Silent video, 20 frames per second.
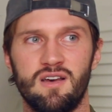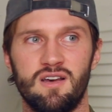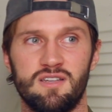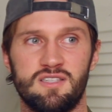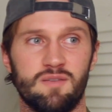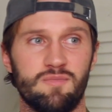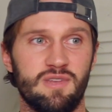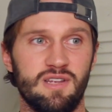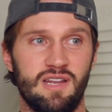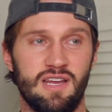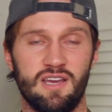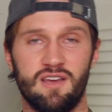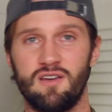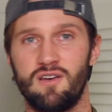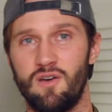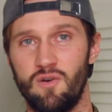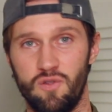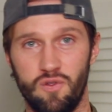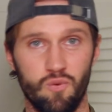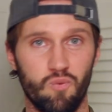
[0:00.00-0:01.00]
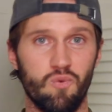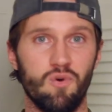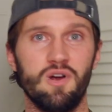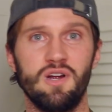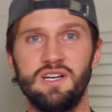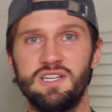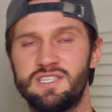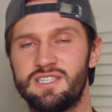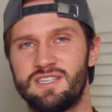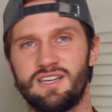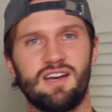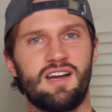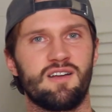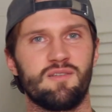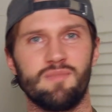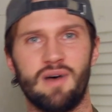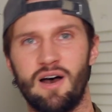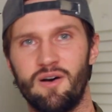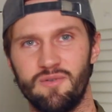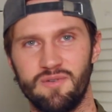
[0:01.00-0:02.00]
something like the woods on
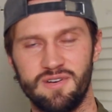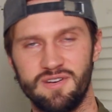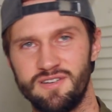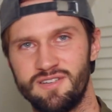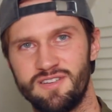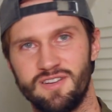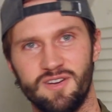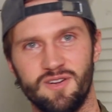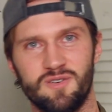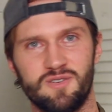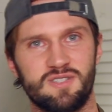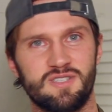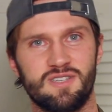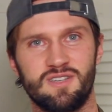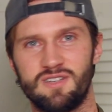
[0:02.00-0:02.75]
a mountain, you know,